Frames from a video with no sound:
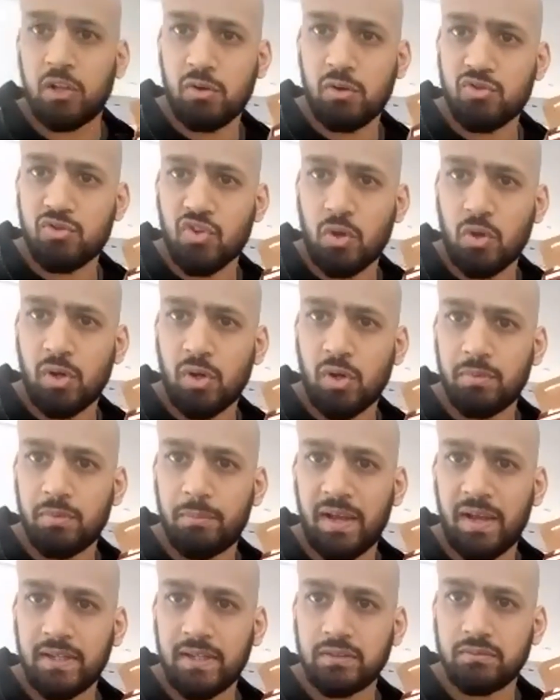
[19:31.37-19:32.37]
won't soak up
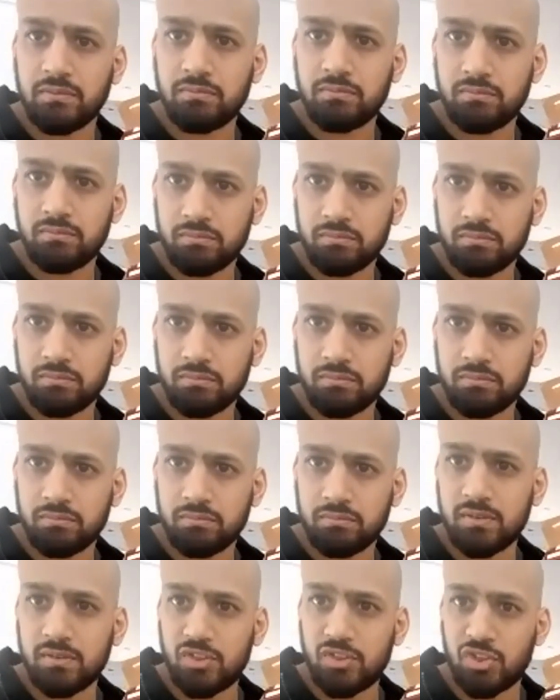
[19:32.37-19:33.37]
the paint, yeah?
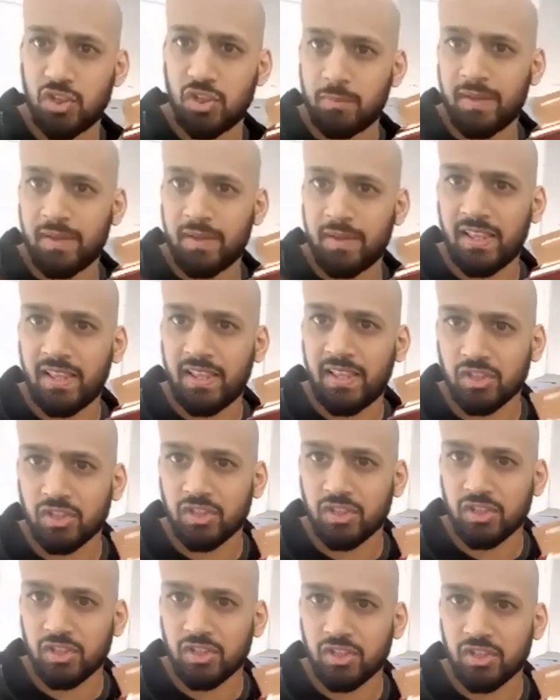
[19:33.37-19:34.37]
Did you know about that,
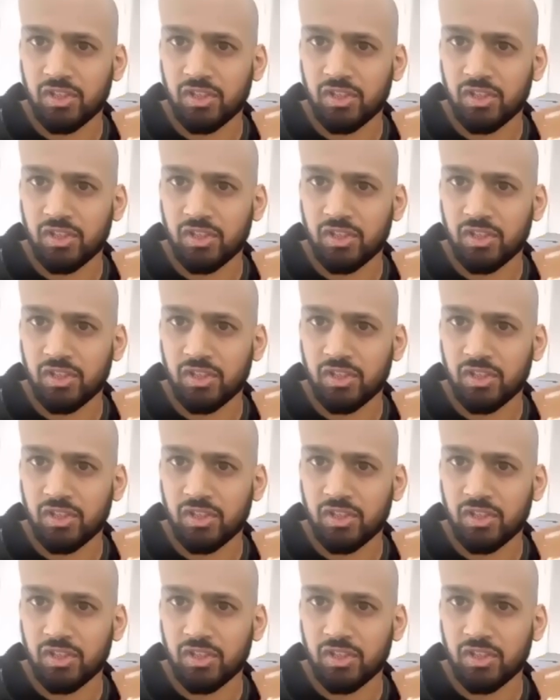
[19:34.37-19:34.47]
Shams?